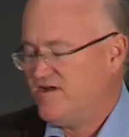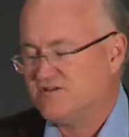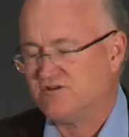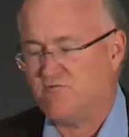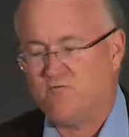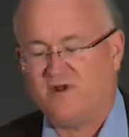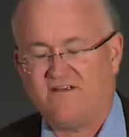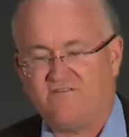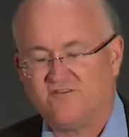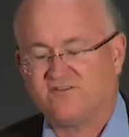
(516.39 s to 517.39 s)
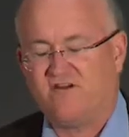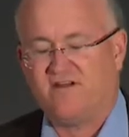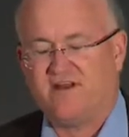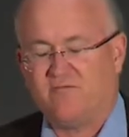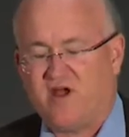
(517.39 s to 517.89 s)
So when I first
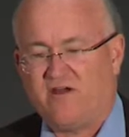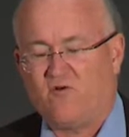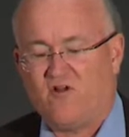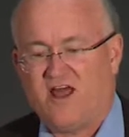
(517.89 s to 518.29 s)
started in my role,